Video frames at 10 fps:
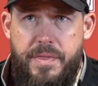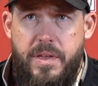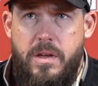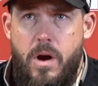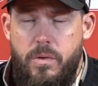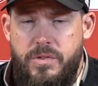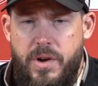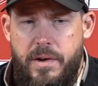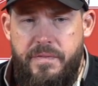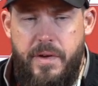Yeah, I think you're always
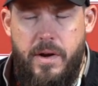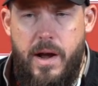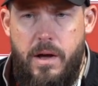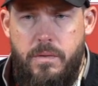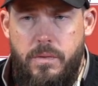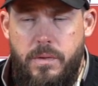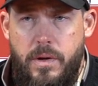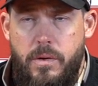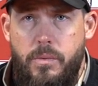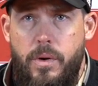trying to figure out,
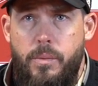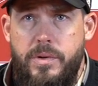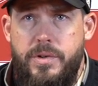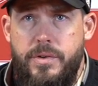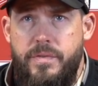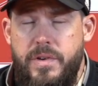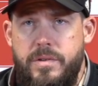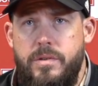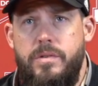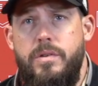you know, what your
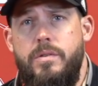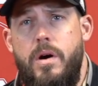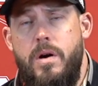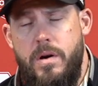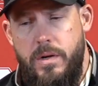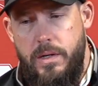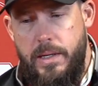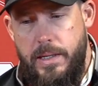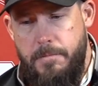deficiencies are.